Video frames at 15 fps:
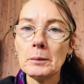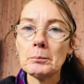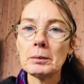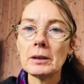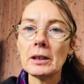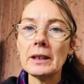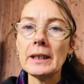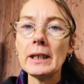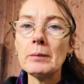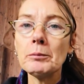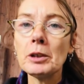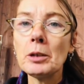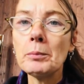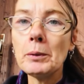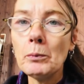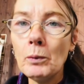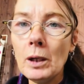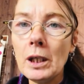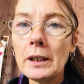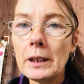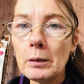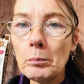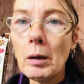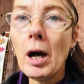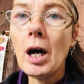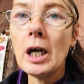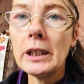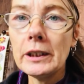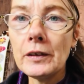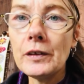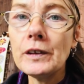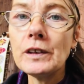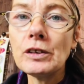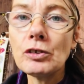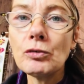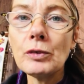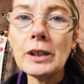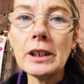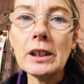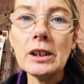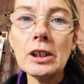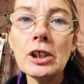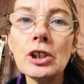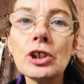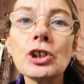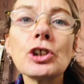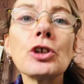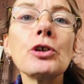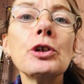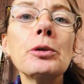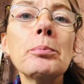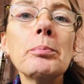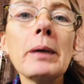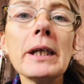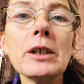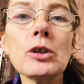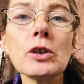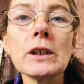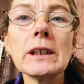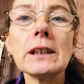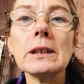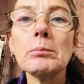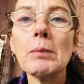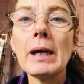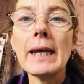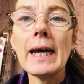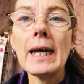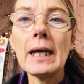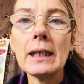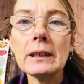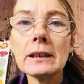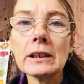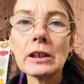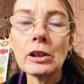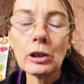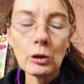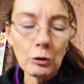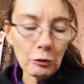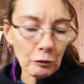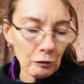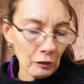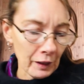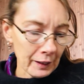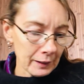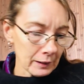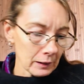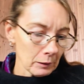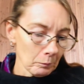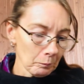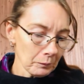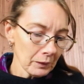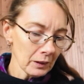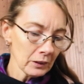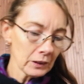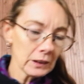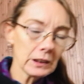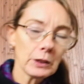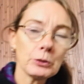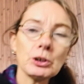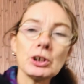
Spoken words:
but I am going to be working behind the screen, so you may not see my hands a lot of this. So